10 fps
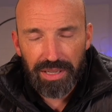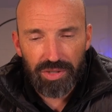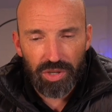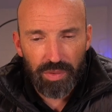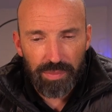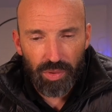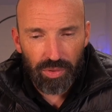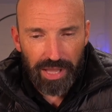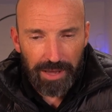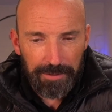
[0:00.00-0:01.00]
Not so
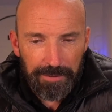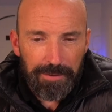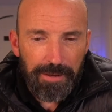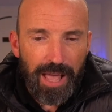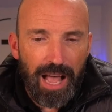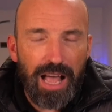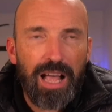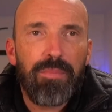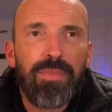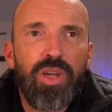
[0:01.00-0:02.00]
important
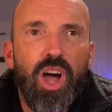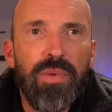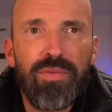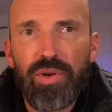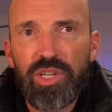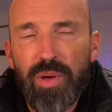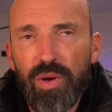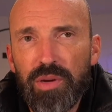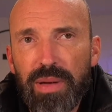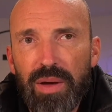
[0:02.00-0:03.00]
that. Garmin I've already
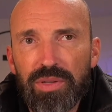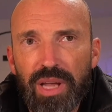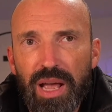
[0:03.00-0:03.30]
spoken about.